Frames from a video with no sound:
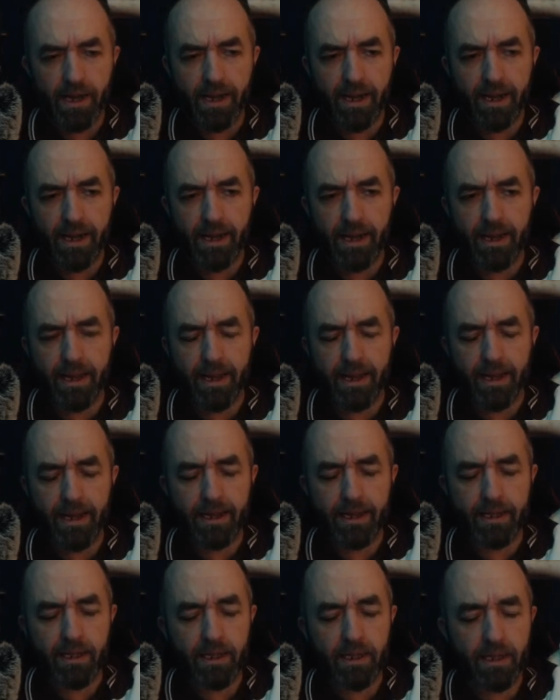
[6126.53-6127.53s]

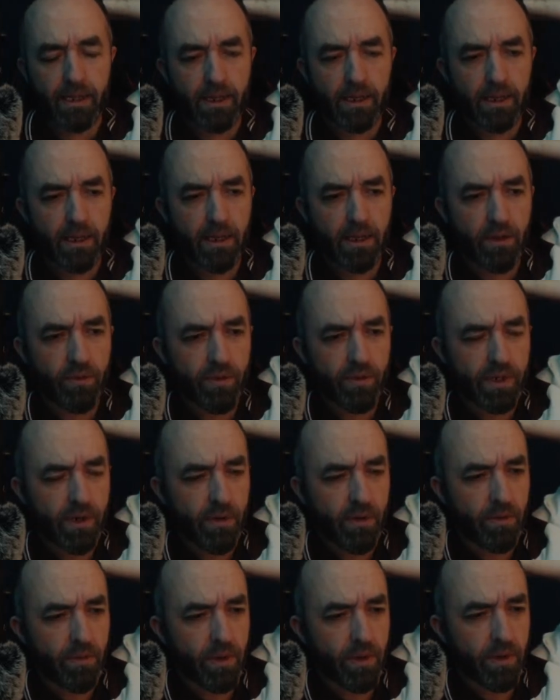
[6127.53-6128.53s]
in New
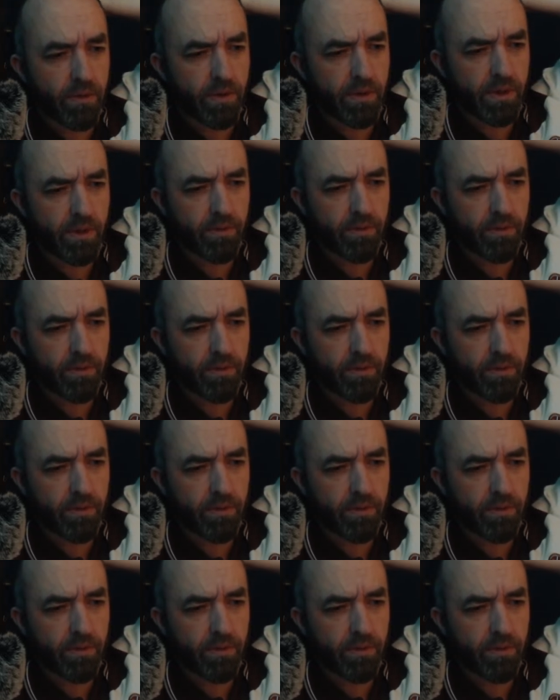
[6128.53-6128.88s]
South Wales.